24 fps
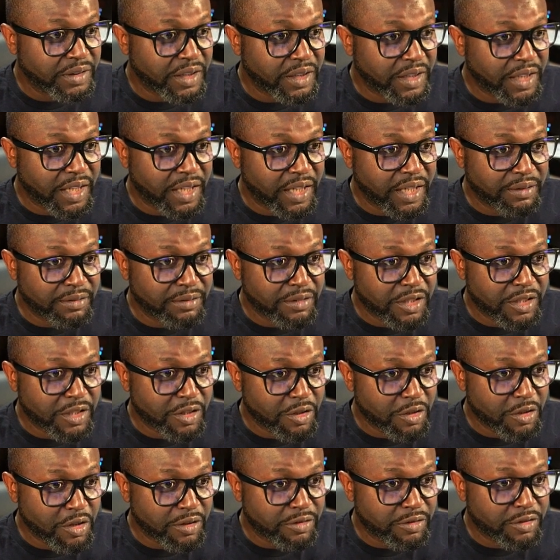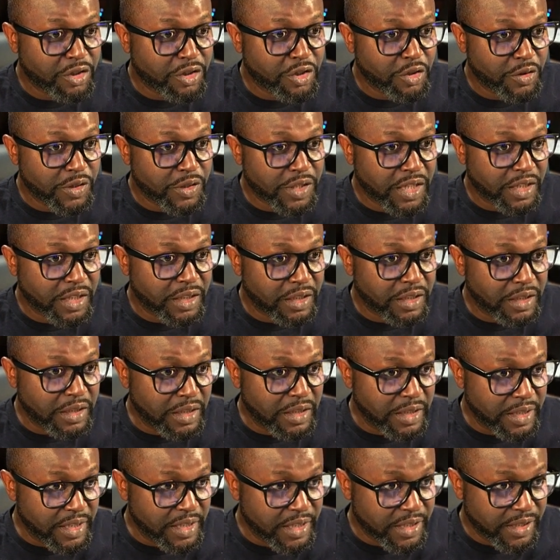Yeah, so you have chosen the
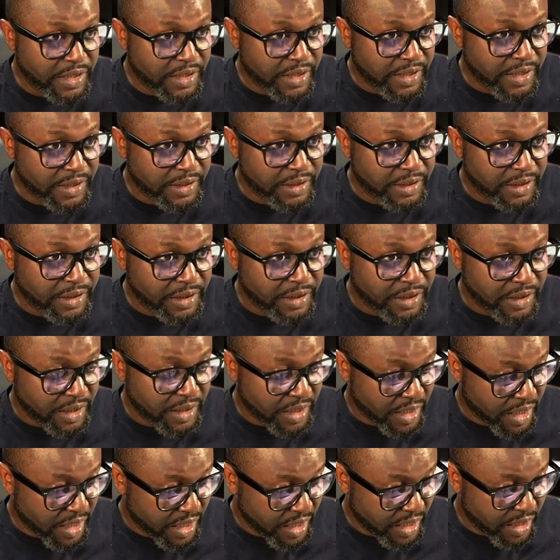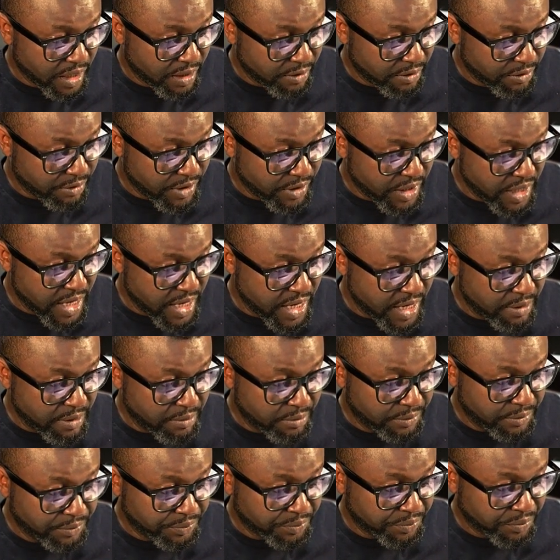Linux
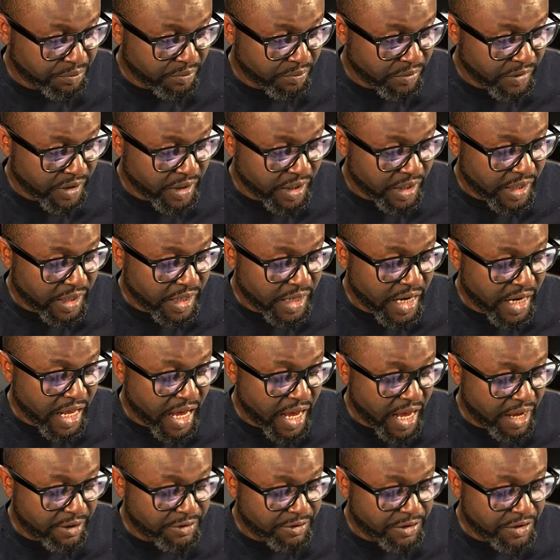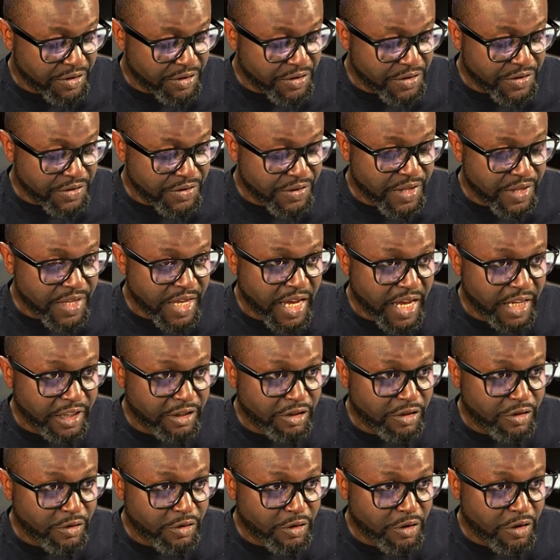VM, and then after
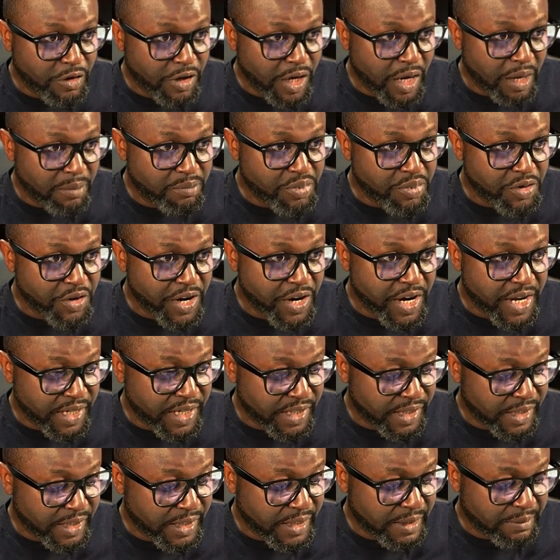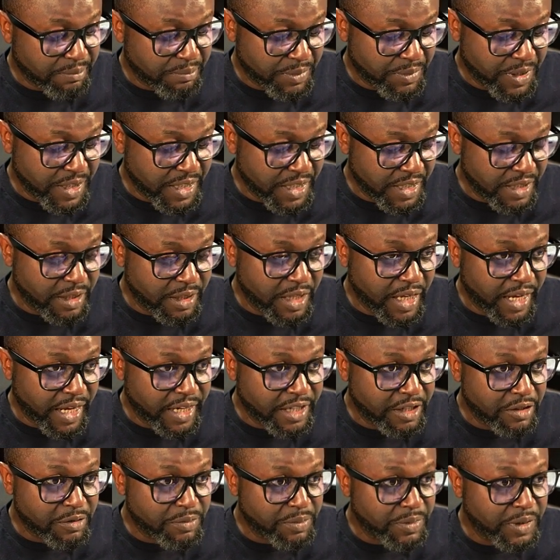that you're gonna press P,
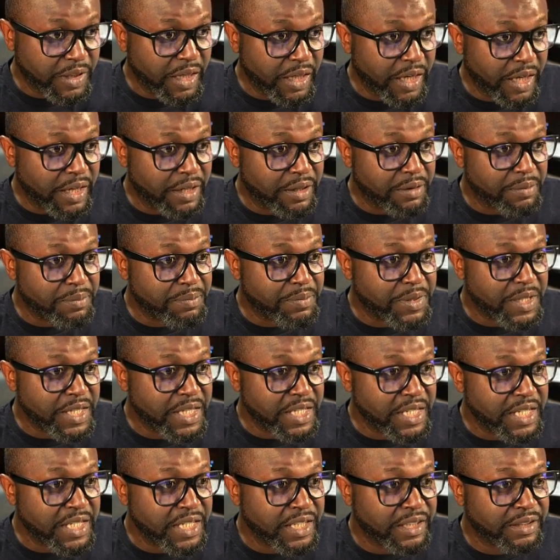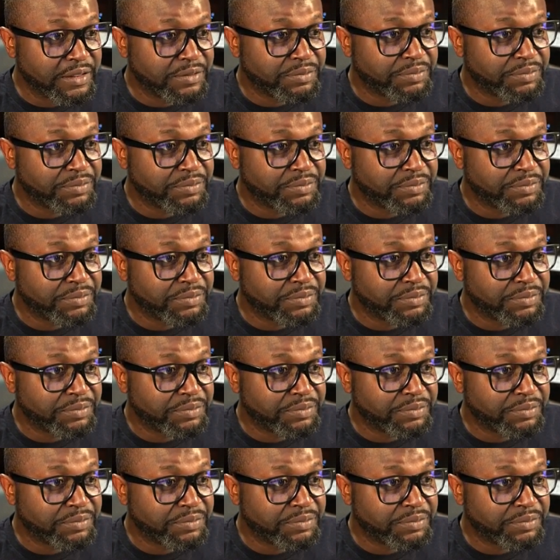enter the letter P.